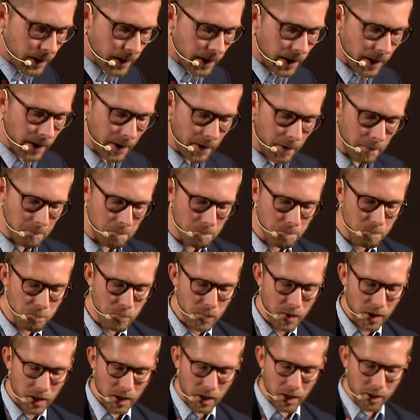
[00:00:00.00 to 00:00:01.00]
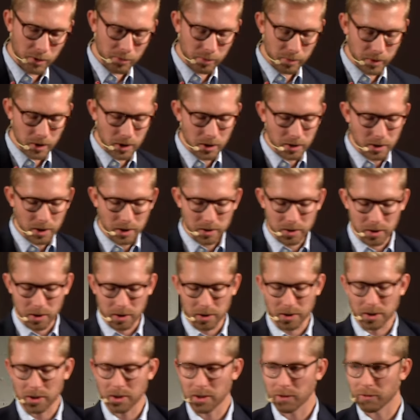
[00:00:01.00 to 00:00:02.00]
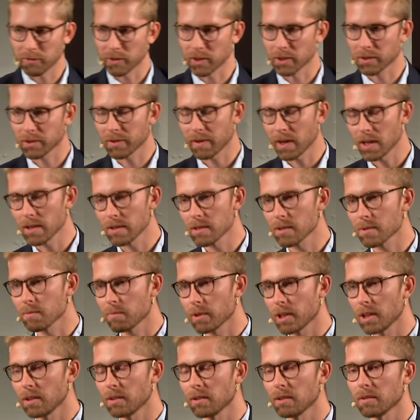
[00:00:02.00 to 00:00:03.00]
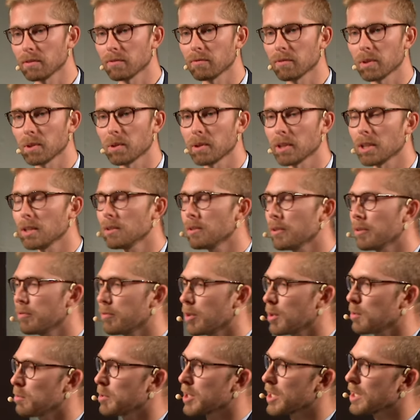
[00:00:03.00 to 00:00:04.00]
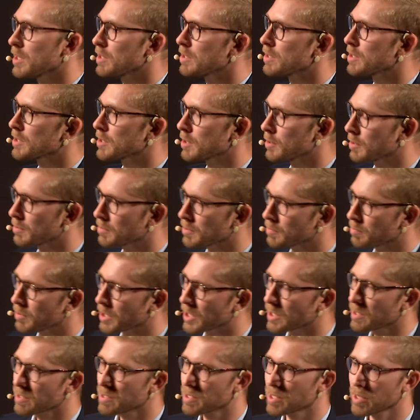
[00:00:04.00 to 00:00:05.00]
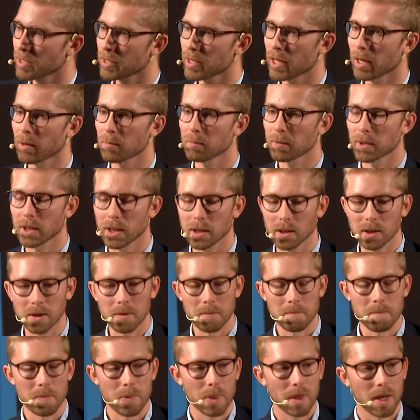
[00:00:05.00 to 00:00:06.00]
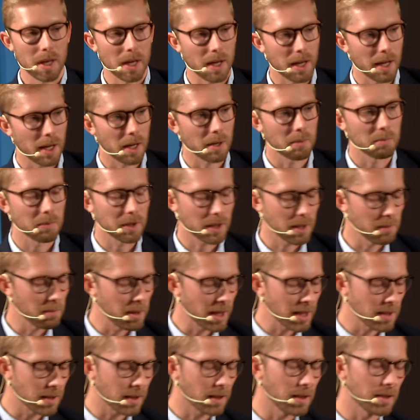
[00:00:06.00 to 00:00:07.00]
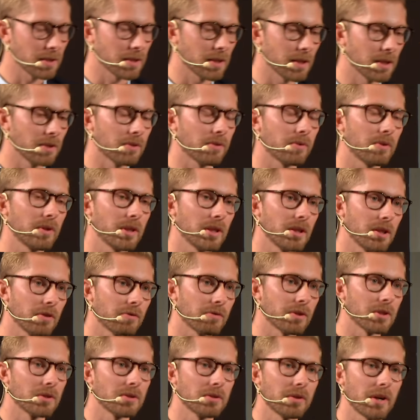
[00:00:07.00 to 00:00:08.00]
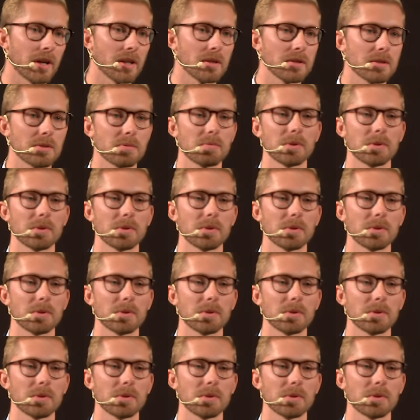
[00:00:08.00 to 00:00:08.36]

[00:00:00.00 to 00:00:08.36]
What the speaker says: And if we look on the different trends within the robot industries, we can see that we can basically see 3 different trends.